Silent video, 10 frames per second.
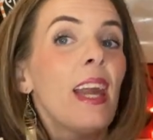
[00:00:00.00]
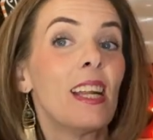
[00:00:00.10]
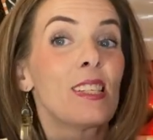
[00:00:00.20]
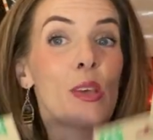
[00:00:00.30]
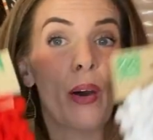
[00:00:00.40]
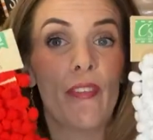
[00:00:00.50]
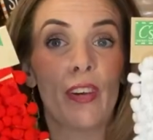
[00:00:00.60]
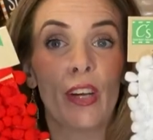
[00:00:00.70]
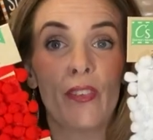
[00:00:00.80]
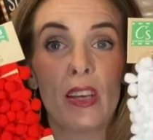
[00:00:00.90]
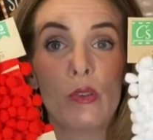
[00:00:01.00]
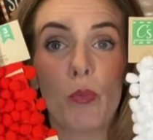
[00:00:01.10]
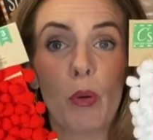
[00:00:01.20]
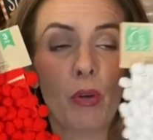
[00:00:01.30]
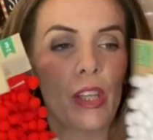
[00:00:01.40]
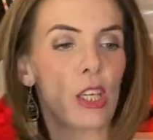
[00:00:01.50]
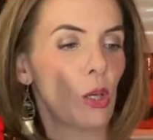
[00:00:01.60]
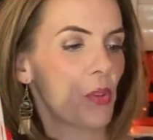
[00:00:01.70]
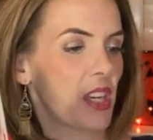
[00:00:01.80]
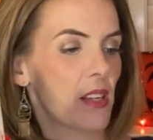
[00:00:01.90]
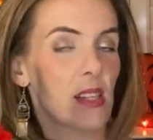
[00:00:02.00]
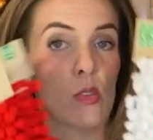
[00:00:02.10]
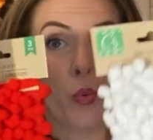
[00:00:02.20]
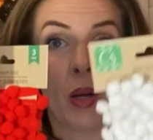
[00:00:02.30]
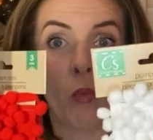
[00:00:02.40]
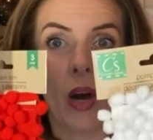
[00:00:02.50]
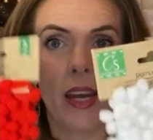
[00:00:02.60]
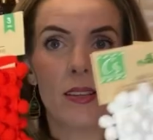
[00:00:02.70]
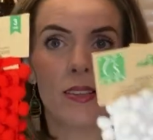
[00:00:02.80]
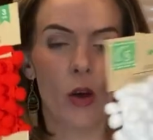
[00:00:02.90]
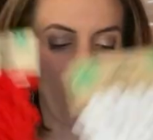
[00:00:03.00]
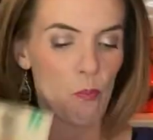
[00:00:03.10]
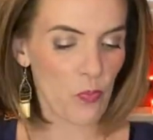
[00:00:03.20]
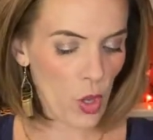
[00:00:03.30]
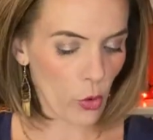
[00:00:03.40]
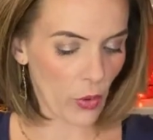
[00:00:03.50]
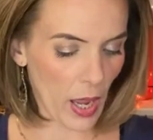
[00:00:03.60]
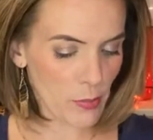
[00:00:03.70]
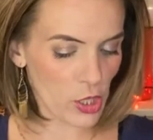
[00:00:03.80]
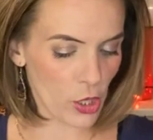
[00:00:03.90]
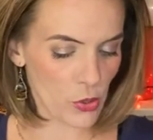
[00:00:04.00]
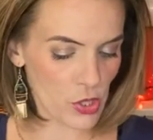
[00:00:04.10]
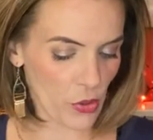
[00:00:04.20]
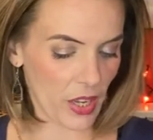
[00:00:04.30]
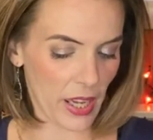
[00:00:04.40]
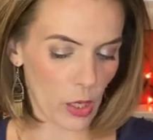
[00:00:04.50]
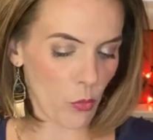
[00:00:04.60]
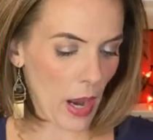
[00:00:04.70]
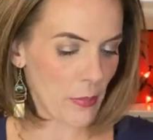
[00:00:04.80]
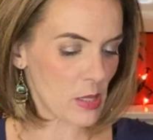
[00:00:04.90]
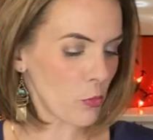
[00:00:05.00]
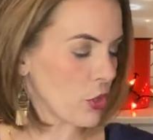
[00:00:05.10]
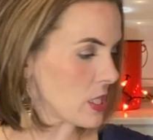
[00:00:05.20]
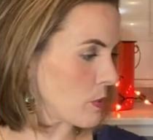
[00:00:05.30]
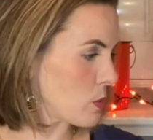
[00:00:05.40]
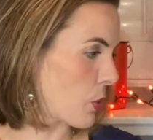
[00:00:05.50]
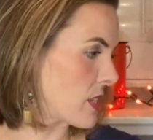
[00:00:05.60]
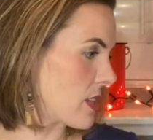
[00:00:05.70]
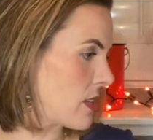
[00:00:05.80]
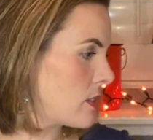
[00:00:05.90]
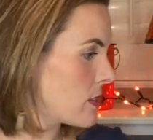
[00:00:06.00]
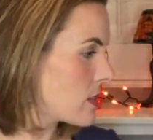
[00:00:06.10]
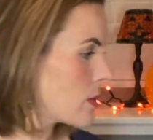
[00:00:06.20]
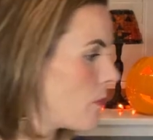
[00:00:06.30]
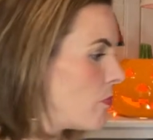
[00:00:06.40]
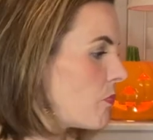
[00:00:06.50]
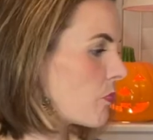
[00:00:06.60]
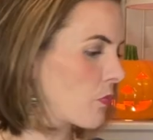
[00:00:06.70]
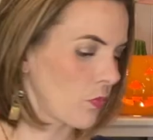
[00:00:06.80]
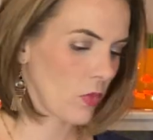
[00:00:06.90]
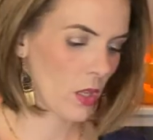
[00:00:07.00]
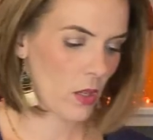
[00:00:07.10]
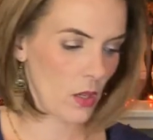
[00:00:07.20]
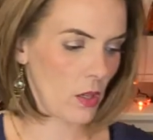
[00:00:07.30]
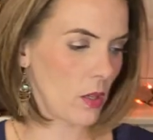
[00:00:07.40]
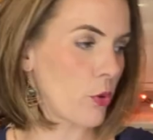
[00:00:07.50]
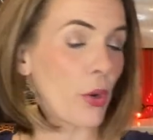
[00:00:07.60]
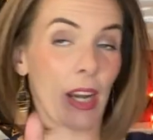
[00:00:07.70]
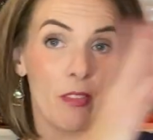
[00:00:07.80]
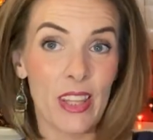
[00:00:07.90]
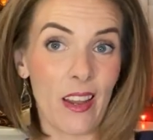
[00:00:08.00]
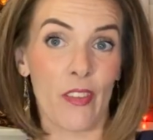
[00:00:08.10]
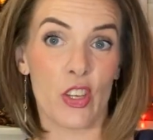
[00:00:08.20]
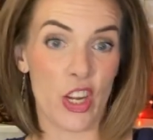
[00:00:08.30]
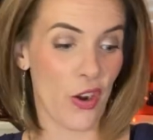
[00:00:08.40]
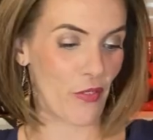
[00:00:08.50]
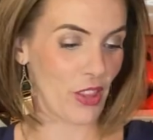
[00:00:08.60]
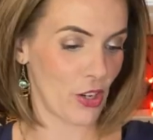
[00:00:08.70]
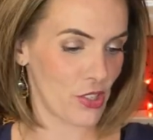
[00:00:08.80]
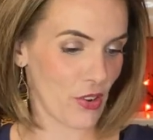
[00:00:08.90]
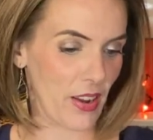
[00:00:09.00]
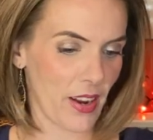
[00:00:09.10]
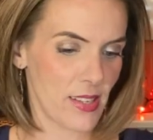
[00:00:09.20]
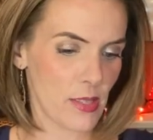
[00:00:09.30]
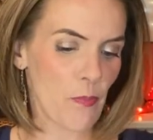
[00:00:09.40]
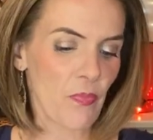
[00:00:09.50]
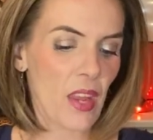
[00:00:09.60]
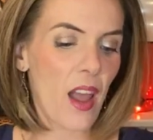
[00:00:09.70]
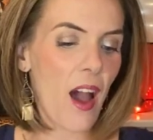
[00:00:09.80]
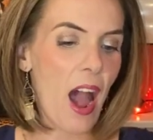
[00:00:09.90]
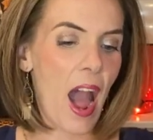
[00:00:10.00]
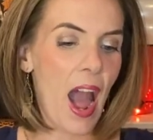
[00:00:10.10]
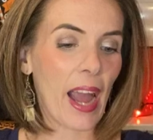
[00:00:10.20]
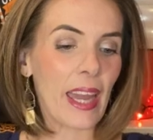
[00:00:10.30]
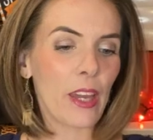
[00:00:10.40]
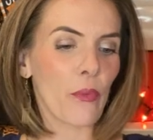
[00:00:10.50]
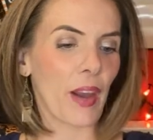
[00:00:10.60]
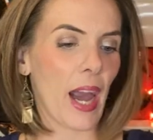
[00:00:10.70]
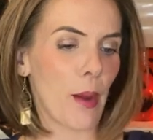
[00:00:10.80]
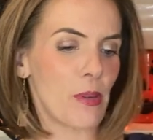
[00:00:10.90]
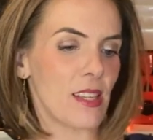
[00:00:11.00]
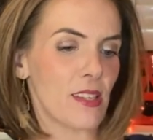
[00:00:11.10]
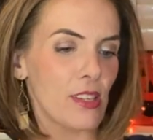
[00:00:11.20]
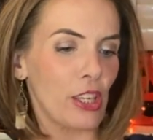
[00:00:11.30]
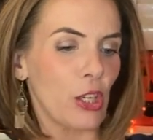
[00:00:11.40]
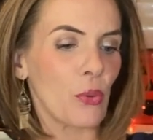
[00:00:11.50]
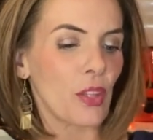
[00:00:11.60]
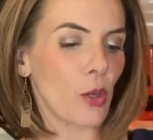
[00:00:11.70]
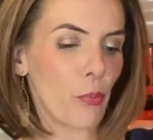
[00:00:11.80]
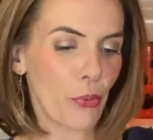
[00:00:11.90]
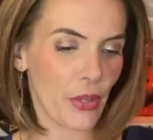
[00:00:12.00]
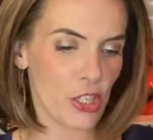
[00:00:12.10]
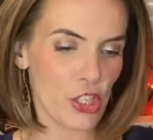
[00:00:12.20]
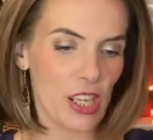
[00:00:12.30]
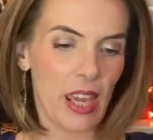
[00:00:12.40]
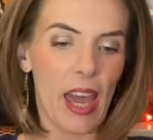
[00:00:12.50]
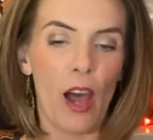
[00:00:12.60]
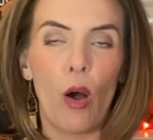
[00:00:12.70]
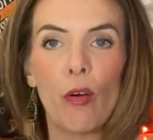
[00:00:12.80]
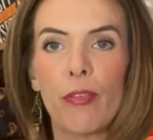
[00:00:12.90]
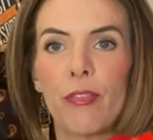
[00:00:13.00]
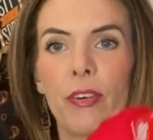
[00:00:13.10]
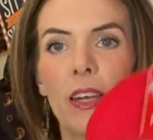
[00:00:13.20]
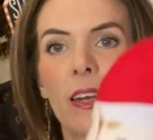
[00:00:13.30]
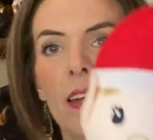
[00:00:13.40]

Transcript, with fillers: And so I figured these would be really cute with it because it's red and white. So grabbed those so that I could wrap some Christmas presents. Throwing everything on the chair over there. Sorry, guys. I grabbed this cute little plushie elf